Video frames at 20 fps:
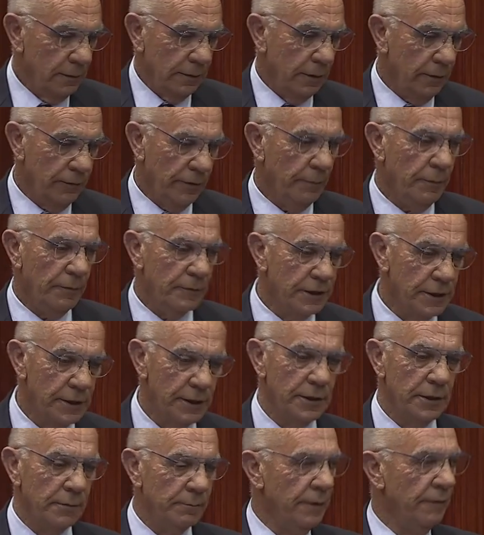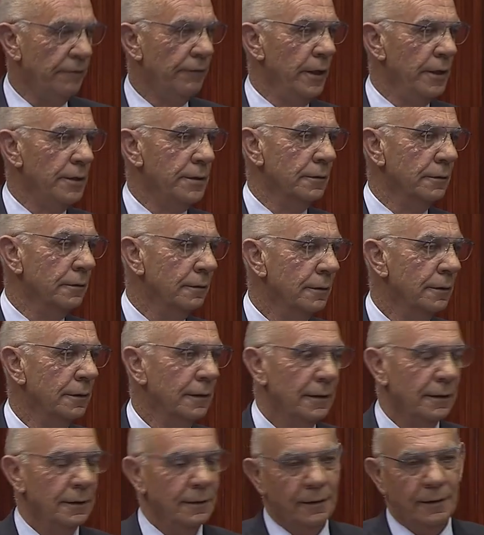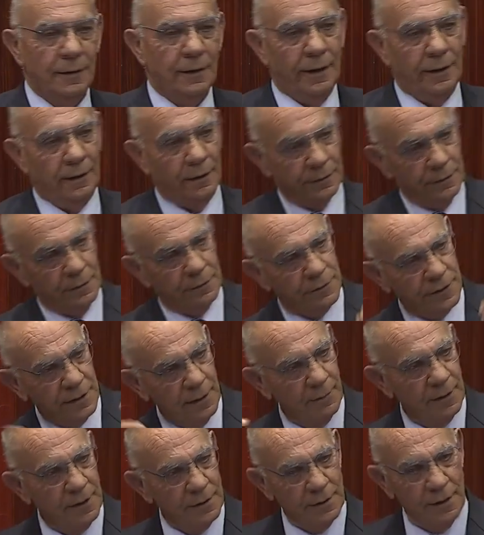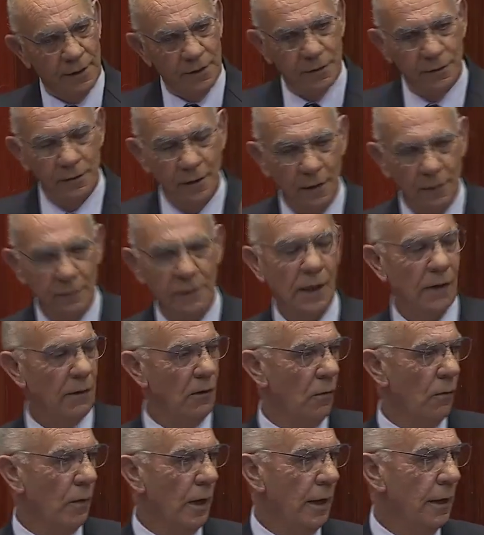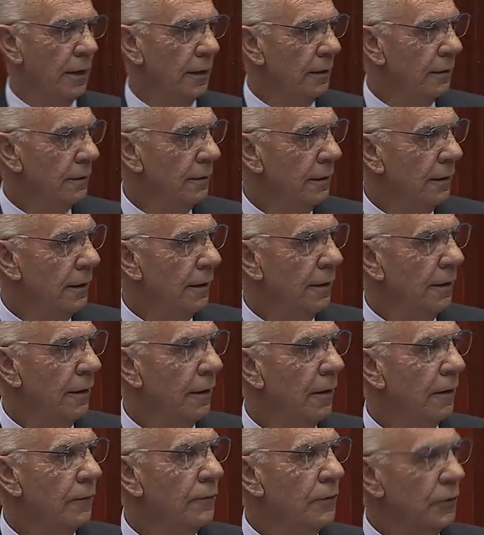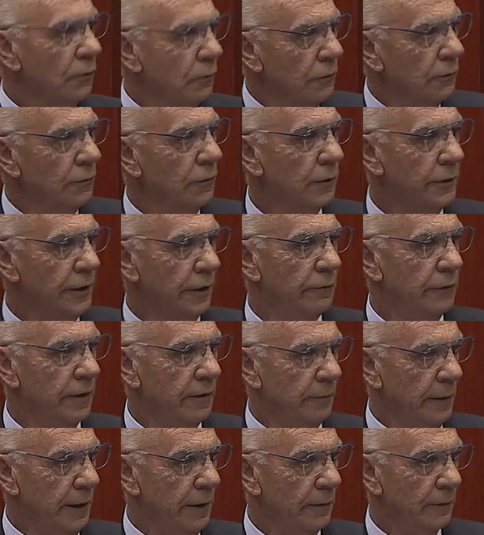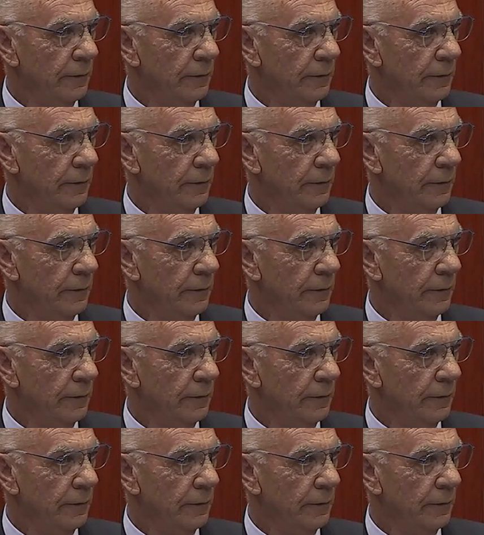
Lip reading: if you're a persistent professional, and until somebody says no, go away, you will not get rid of me.